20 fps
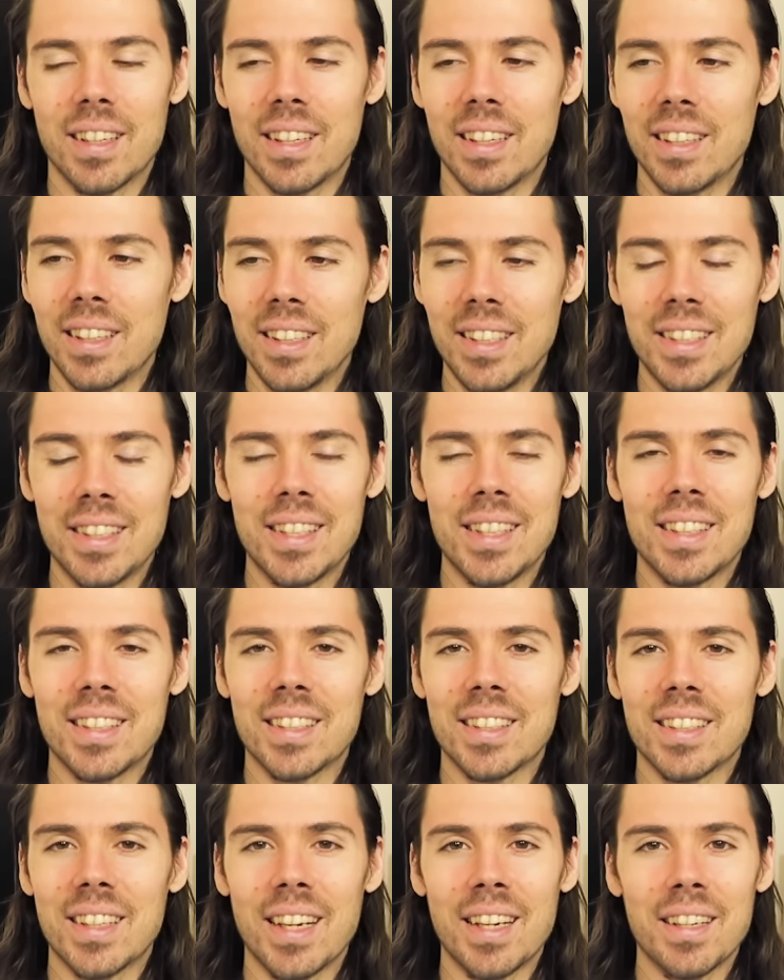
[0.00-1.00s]
At least he
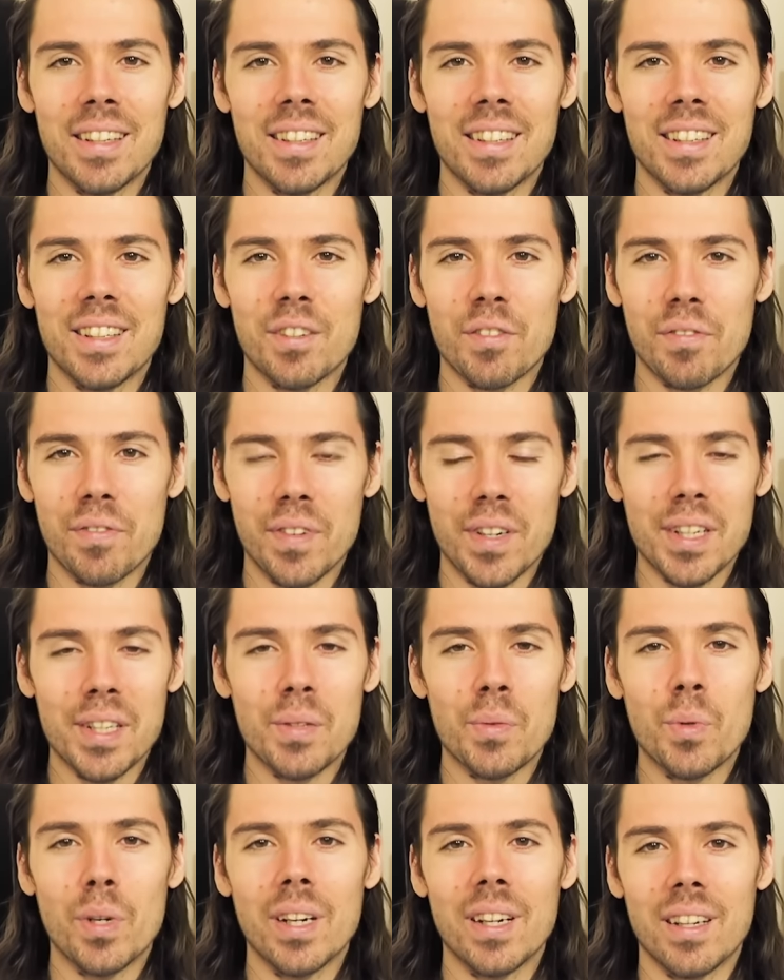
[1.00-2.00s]
said it in a
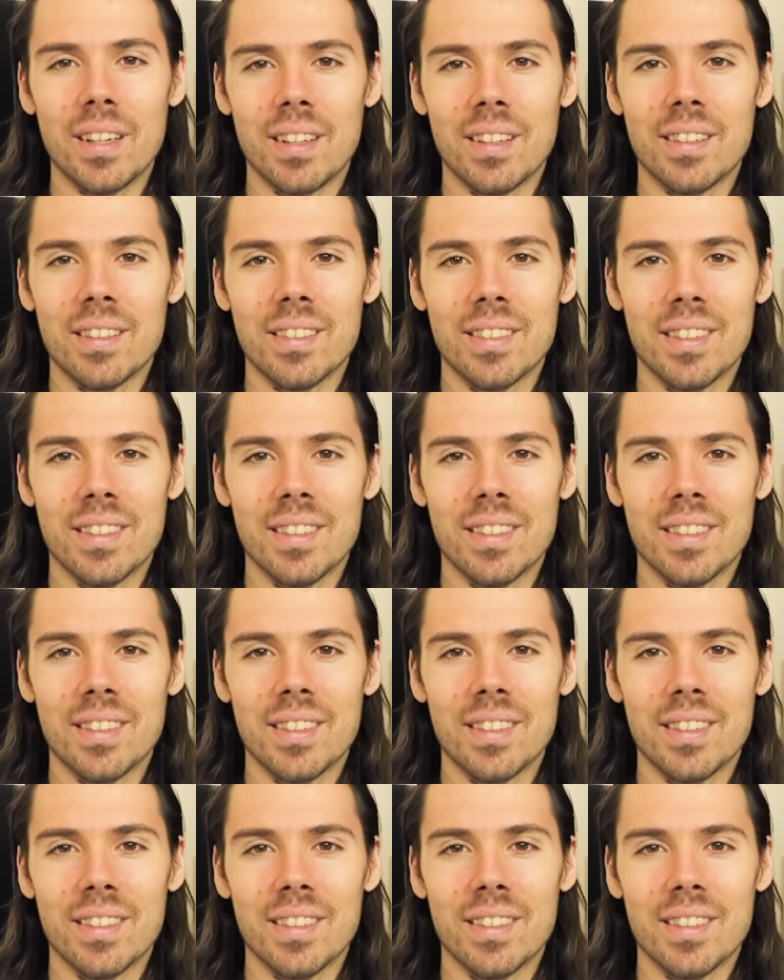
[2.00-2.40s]
funny way.